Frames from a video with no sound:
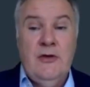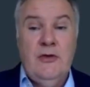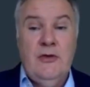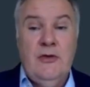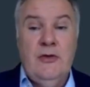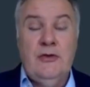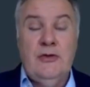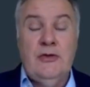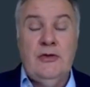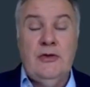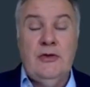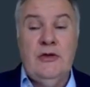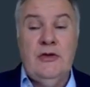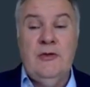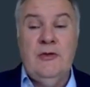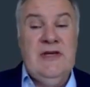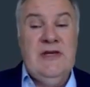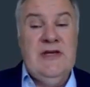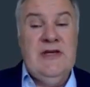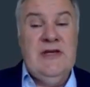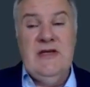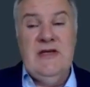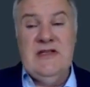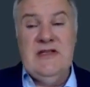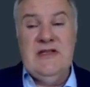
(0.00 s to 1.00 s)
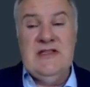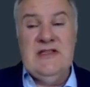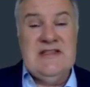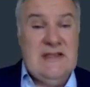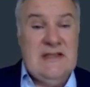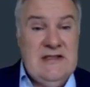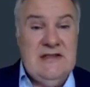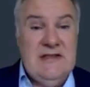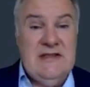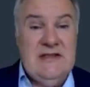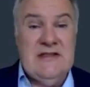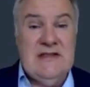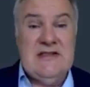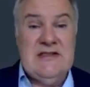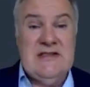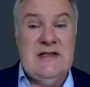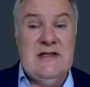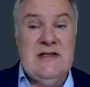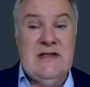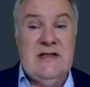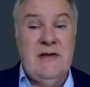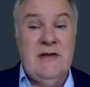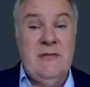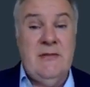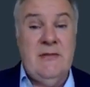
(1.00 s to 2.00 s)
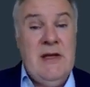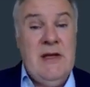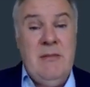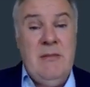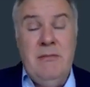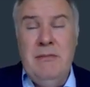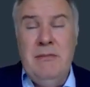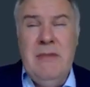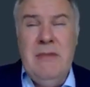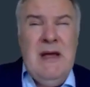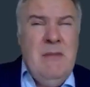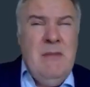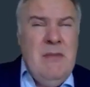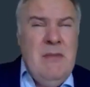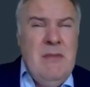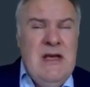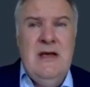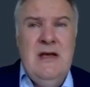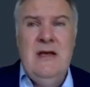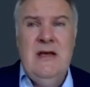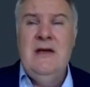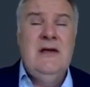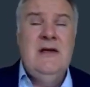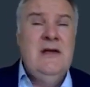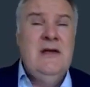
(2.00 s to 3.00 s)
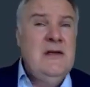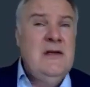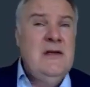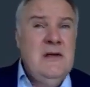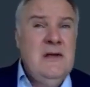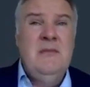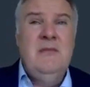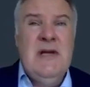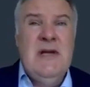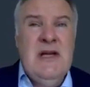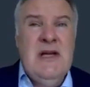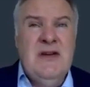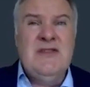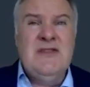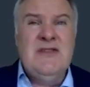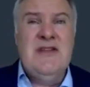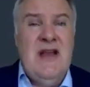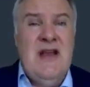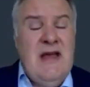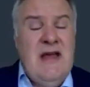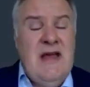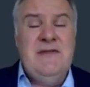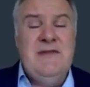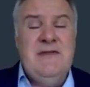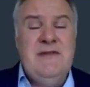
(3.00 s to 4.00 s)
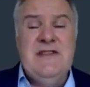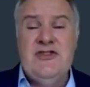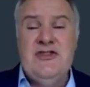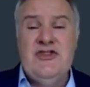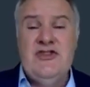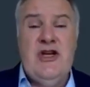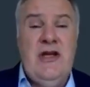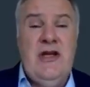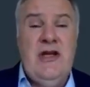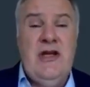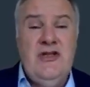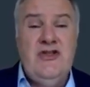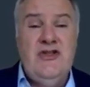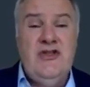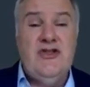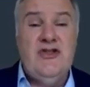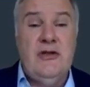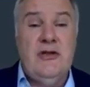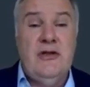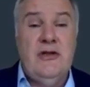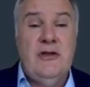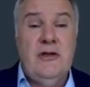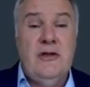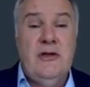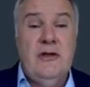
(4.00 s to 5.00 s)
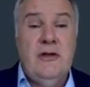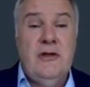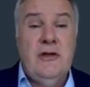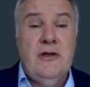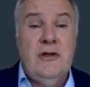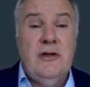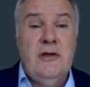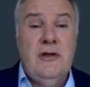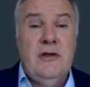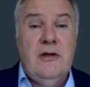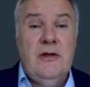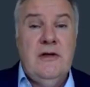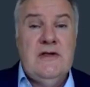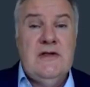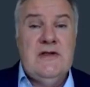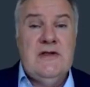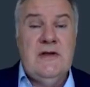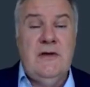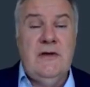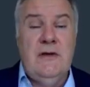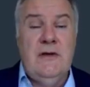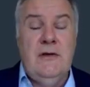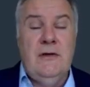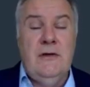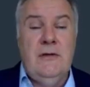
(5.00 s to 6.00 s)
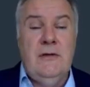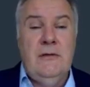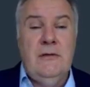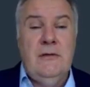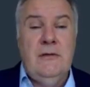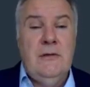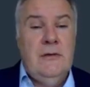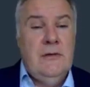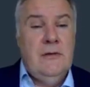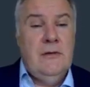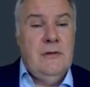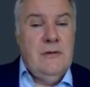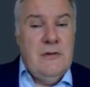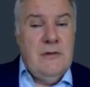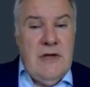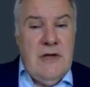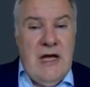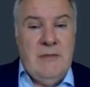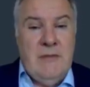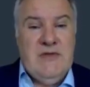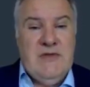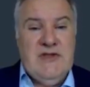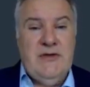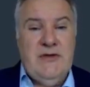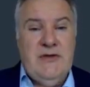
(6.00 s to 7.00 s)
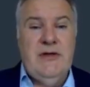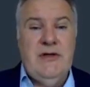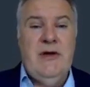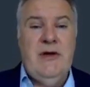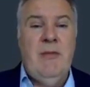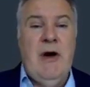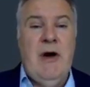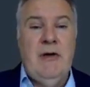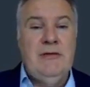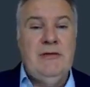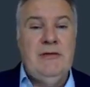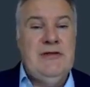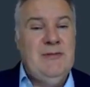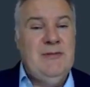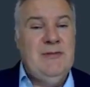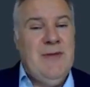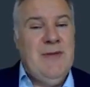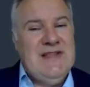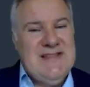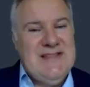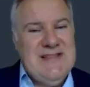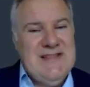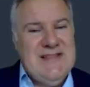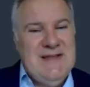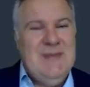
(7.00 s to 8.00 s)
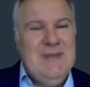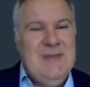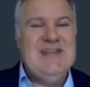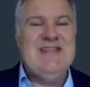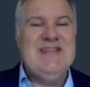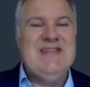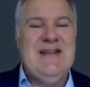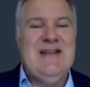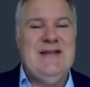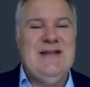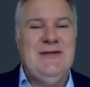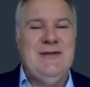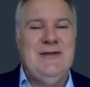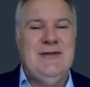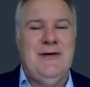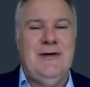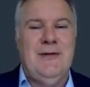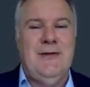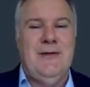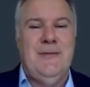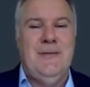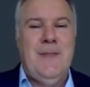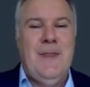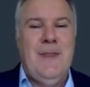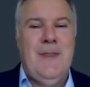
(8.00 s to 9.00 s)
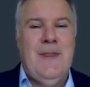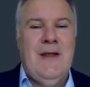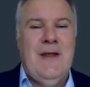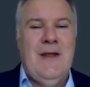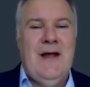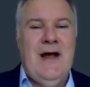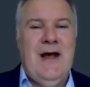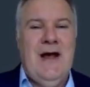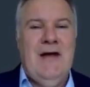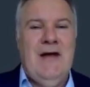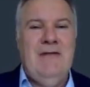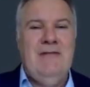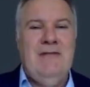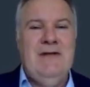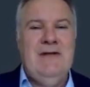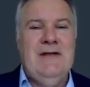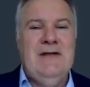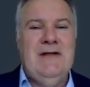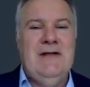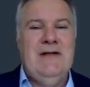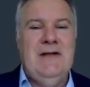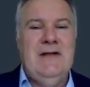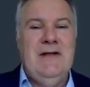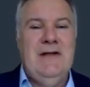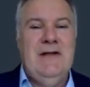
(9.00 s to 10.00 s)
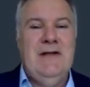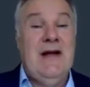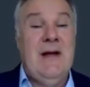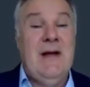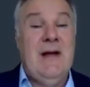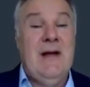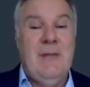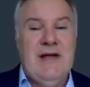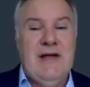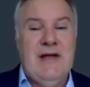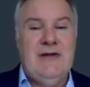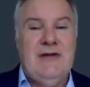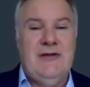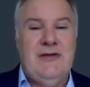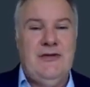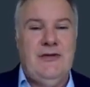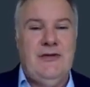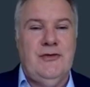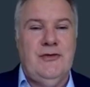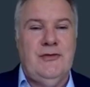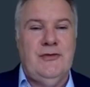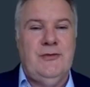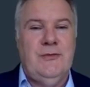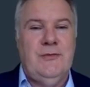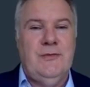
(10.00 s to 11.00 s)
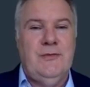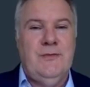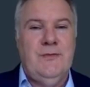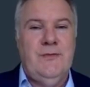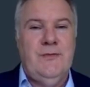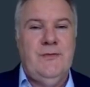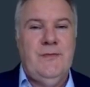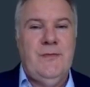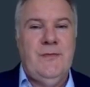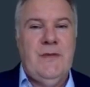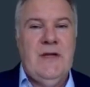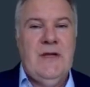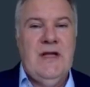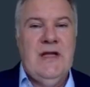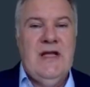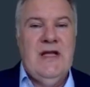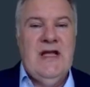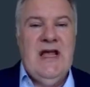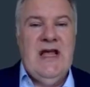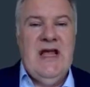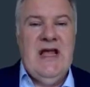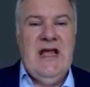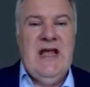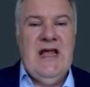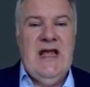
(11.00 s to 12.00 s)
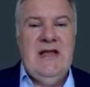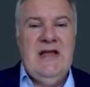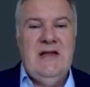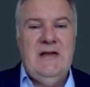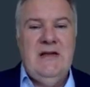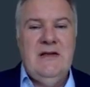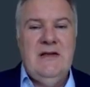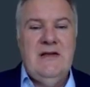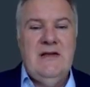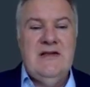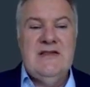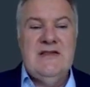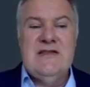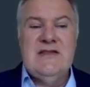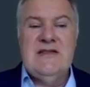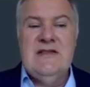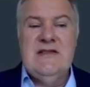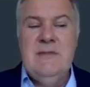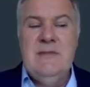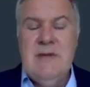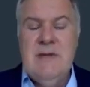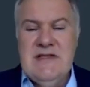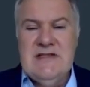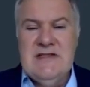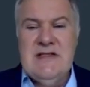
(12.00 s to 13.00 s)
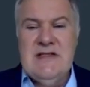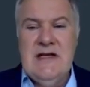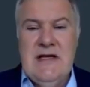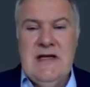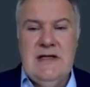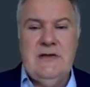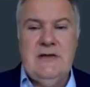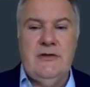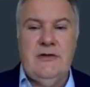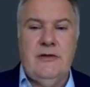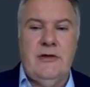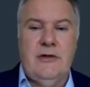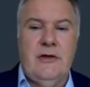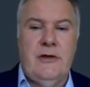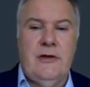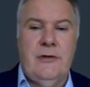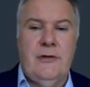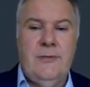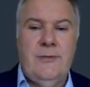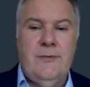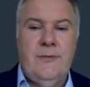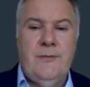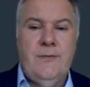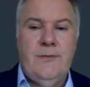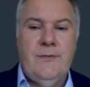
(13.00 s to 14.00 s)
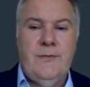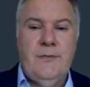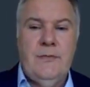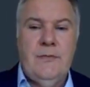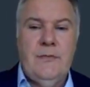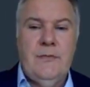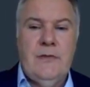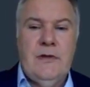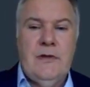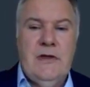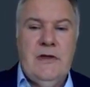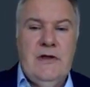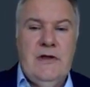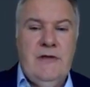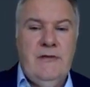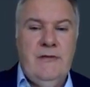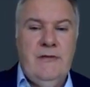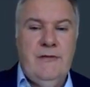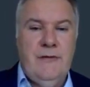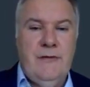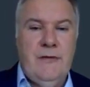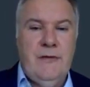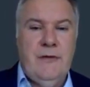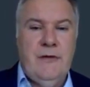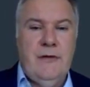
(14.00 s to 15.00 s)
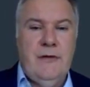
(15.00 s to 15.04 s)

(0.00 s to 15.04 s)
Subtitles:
who told me it's not interesting, and maybe because the life has changed. So I'm sorry about it, but 3 months later, I will come back to you. And 3 months later, if